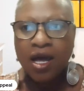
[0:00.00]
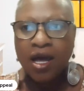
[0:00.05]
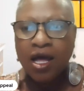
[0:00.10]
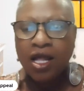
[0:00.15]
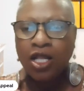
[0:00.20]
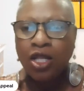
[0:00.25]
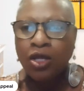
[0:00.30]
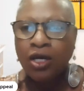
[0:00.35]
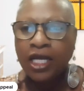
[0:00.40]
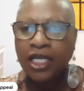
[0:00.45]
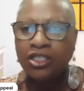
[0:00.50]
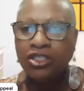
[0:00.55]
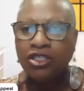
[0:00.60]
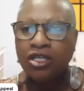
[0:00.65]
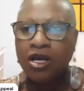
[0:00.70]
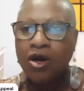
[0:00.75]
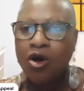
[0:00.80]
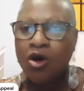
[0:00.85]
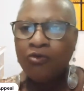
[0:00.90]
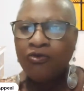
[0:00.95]
Look at
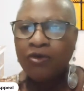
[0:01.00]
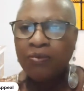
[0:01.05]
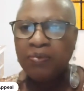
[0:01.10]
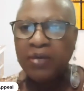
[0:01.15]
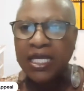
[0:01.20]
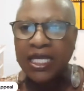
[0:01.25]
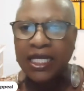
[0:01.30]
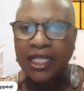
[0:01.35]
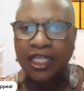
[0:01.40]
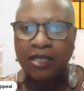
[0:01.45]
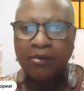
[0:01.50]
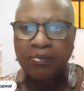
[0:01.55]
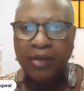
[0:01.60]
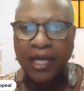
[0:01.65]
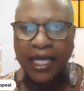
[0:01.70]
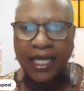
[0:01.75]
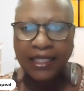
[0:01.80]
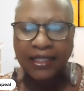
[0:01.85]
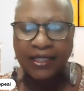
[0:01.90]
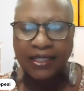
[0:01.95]
your home for peel and
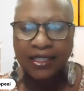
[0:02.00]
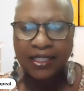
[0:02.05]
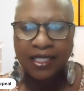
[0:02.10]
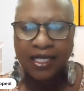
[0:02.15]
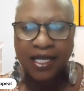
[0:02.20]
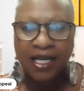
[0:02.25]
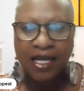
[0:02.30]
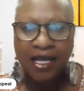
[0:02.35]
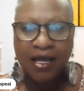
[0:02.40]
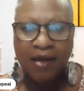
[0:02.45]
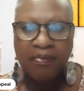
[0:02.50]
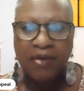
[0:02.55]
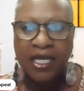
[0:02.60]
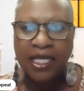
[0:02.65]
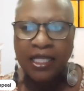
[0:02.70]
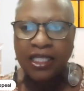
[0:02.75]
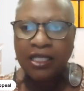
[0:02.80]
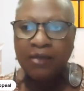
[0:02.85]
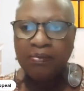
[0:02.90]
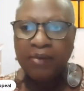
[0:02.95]
paint.
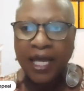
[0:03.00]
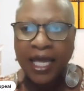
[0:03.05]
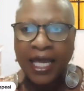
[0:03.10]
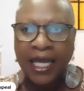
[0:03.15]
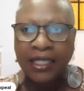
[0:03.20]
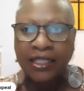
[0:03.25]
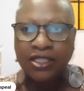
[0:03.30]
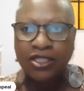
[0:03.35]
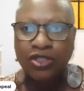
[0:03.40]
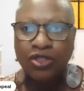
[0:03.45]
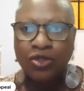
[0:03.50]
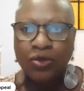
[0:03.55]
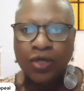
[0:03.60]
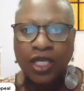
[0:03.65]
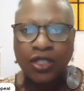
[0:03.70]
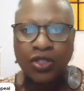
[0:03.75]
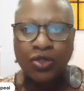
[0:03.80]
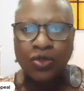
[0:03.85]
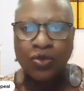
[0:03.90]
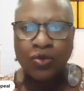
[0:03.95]
Peel and paint, you
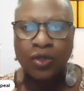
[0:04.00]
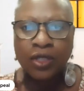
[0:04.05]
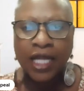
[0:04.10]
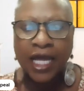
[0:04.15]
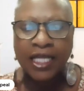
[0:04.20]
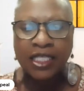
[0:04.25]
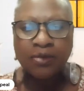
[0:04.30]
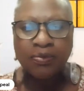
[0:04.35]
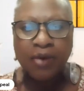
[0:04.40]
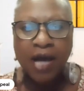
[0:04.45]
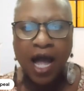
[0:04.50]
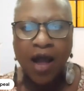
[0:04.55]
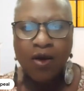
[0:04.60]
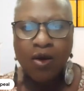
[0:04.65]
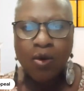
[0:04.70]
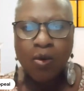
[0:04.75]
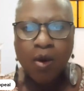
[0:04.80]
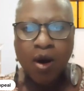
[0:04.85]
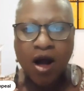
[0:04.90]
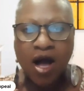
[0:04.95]
can do a nice
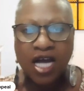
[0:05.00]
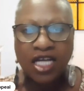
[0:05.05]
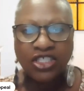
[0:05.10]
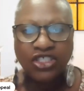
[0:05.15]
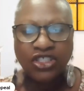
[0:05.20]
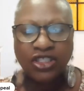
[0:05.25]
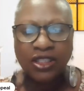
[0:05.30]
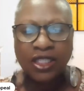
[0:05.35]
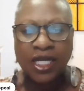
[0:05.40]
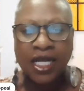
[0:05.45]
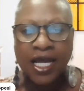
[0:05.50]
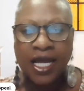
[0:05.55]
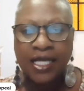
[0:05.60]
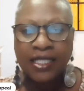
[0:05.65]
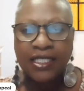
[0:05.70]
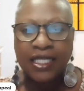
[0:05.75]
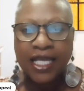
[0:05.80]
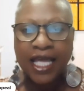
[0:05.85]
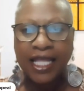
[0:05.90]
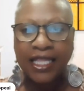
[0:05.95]
power wash
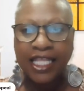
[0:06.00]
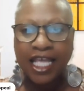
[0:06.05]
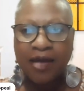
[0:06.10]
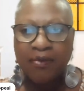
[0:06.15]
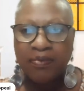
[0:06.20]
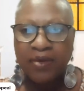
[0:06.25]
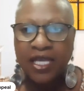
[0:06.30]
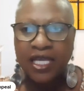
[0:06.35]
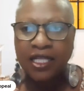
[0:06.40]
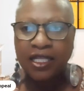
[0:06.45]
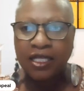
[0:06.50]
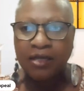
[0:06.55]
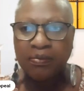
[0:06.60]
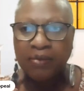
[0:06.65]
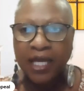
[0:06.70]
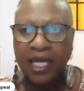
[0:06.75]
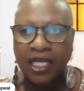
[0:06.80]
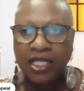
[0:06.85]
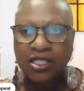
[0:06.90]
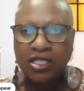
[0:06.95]
to get that peel and
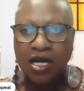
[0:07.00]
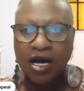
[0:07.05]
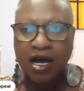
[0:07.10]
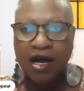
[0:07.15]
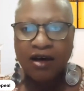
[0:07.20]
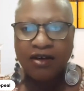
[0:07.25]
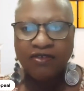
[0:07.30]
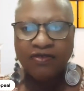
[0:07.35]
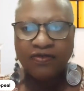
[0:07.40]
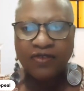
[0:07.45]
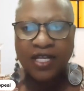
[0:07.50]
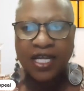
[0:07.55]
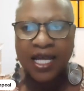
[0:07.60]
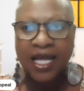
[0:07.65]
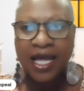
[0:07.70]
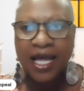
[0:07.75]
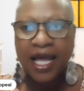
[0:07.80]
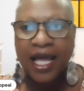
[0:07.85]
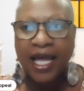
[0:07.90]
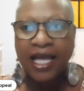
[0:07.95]
paint off.
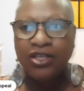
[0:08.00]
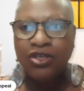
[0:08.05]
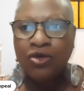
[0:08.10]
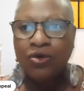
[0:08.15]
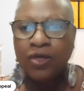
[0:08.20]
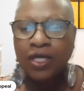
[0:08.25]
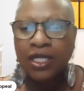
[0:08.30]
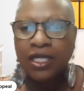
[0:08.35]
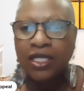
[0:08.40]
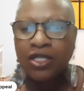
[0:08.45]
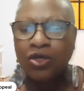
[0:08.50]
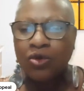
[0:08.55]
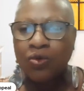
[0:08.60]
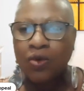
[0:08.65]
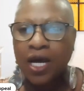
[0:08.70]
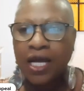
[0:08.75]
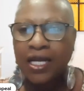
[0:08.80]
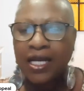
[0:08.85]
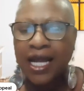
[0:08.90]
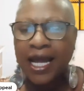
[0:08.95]
And you can
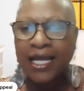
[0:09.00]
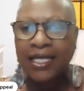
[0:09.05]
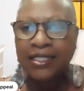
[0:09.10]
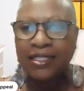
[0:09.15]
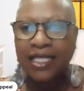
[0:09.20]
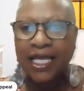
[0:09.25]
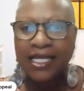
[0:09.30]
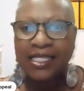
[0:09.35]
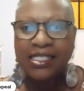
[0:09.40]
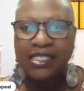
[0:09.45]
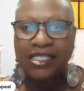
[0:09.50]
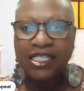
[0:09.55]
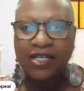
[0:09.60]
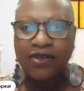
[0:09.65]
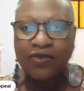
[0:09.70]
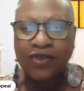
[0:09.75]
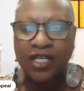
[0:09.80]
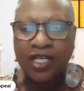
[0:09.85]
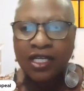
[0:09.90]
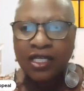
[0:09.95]
do a nice
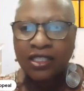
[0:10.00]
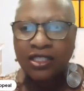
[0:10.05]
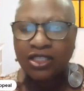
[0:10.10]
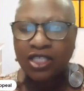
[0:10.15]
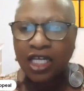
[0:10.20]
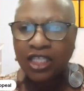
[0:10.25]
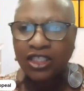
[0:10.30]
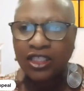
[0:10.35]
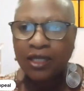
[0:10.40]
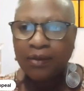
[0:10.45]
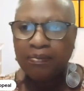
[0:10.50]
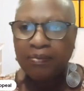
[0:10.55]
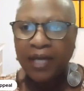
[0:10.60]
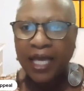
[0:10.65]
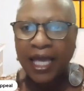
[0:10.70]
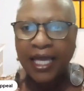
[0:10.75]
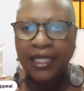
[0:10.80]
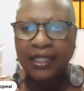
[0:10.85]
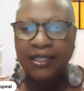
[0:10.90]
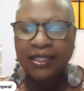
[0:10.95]
exterior touch up
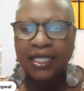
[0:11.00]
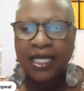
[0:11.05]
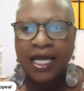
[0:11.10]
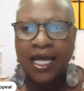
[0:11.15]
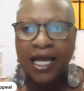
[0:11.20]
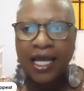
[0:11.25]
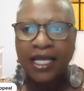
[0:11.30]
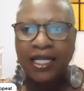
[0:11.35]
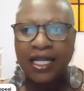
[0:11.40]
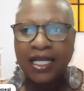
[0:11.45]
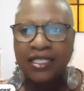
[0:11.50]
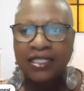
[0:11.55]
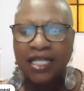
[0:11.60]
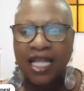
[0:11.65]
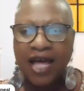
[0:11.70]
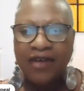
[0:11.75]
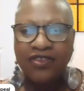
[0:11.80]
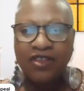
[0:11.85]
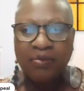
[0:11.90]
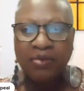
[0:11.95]
paint. Doesn't
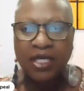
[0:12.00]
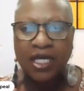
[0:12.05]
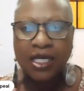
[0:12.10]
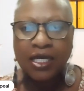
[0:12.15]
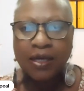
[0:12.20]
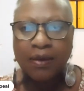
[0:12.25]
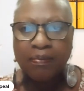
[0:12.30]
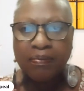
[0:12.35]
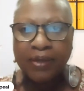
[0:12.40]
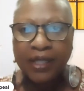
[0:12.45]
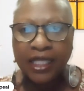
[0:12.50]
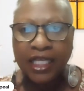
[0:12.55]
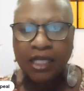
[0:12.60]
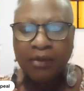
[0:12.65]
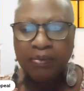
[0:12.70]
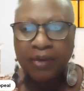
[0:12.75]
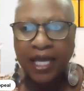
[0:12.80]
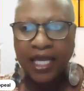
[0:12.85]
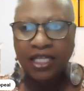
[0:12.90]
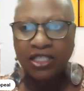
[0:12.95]
have to be a
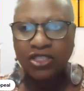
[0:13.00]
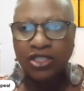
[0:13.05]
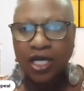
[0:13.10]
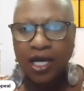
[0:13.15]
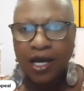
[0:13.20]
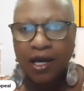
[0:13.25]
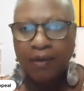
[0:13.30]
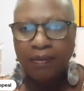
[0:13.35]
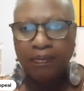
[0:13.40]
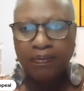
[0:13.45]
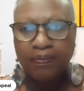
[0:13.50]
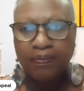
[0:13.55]
complete paint job.